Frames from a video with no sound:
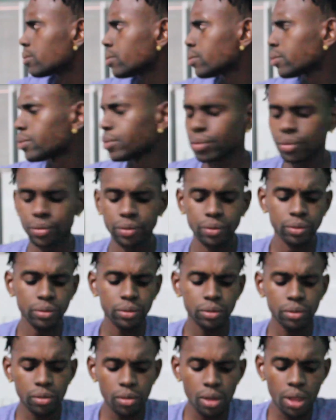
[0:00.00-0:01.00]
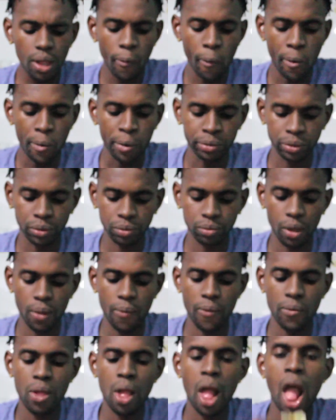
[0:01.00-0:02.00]
Well, in New
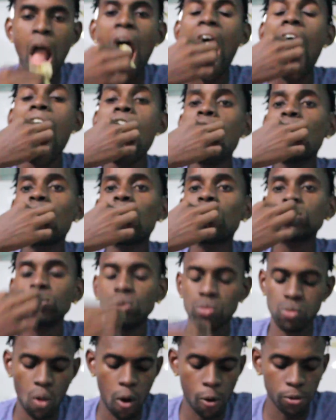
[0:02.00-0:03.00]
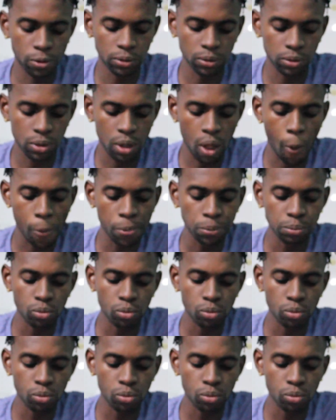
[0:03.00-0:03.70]
York, they say bachelor party, right?